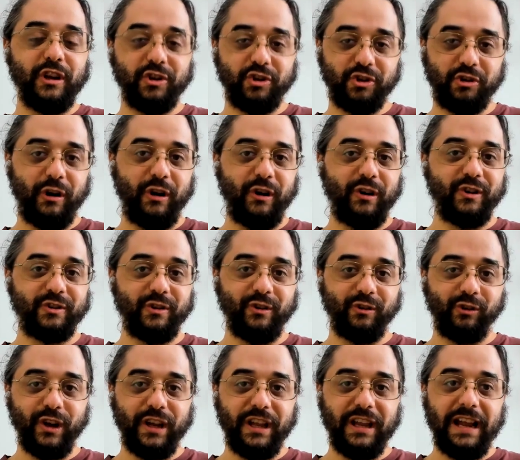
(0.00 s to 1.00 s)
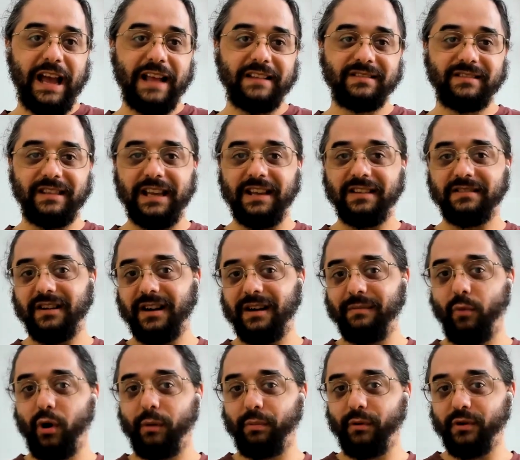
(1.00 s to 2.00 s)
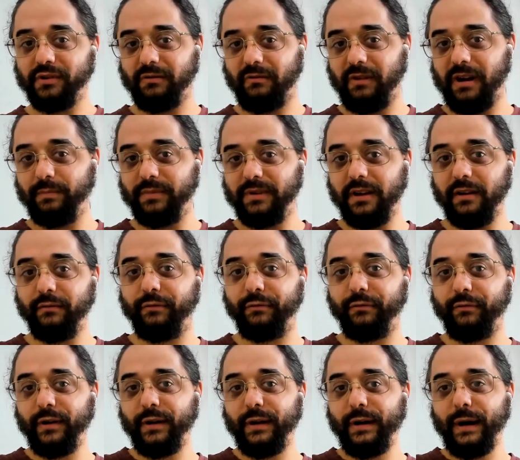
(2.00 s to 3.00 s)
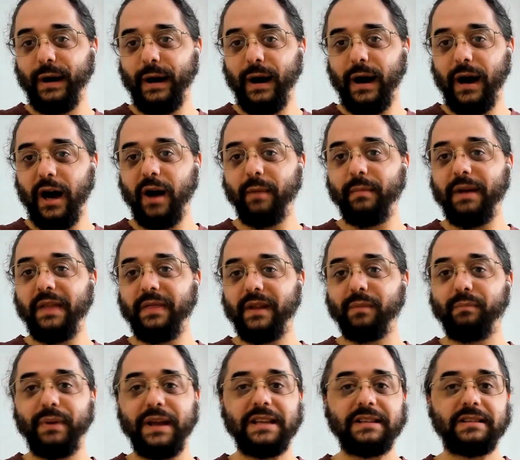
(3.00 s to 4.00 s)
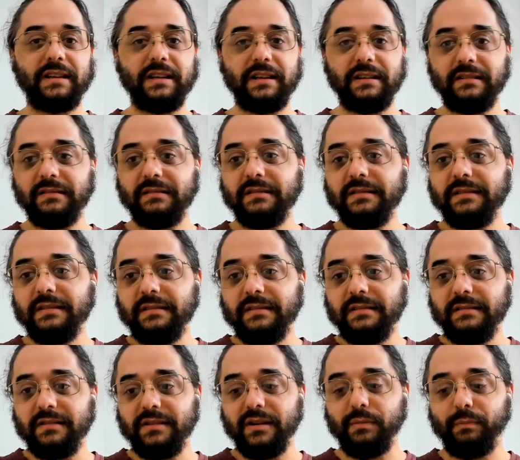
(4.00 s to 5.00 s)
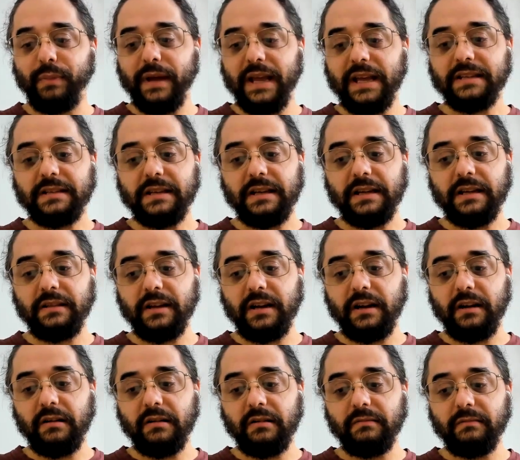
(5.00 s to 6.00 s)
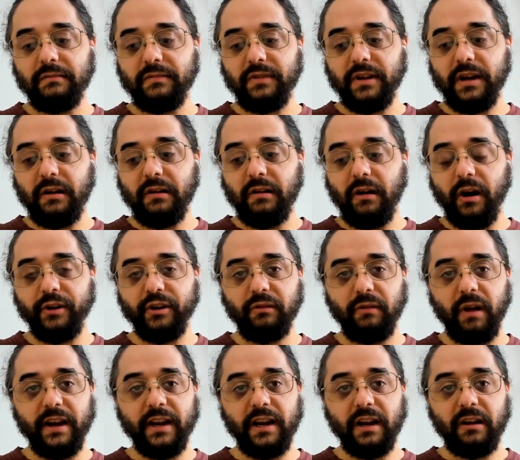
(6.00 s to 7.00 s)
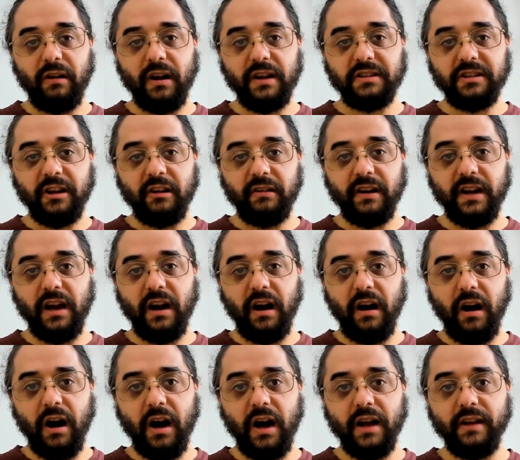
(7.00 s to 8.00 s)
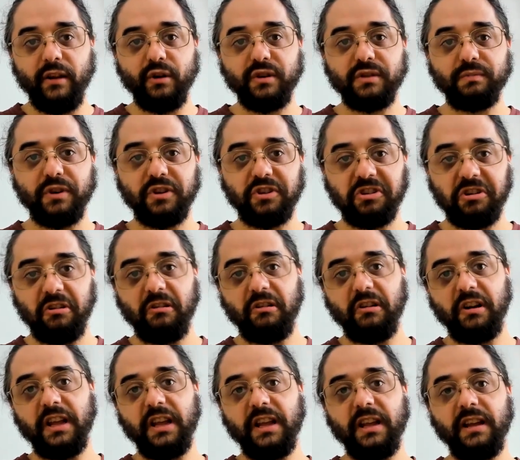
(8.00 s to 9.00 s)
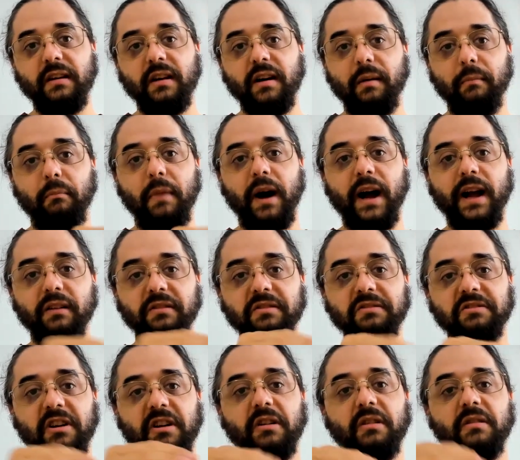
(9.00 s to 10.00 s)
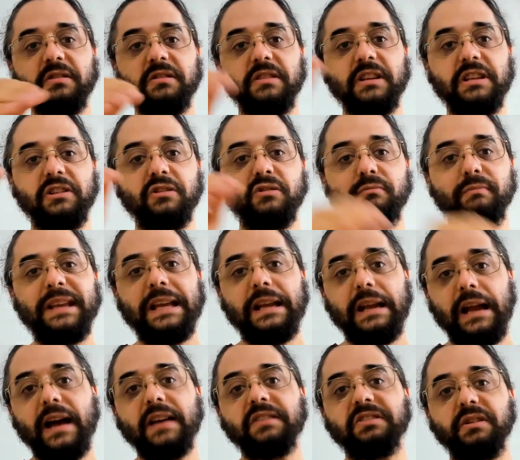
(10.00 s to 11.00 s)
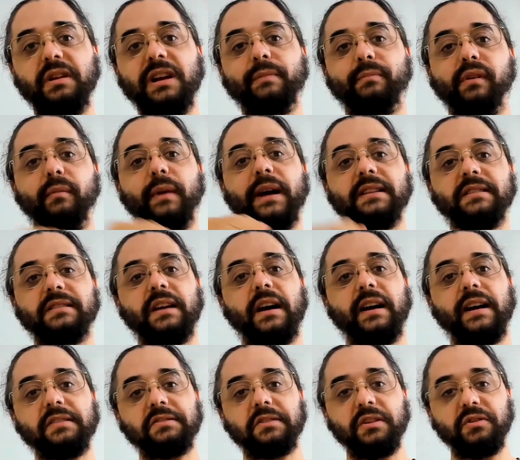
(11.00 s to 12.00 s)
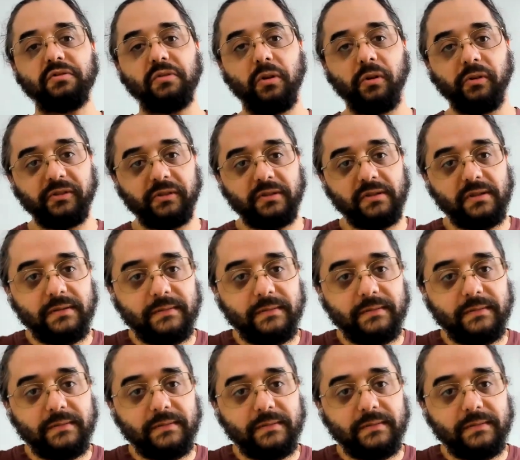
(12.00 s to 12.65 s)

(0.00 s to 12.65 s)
insurers are looking at things that are more prescriptive, and they're basing their underwriting criteria on those maturity milestones that you meet as you implement CIS controls.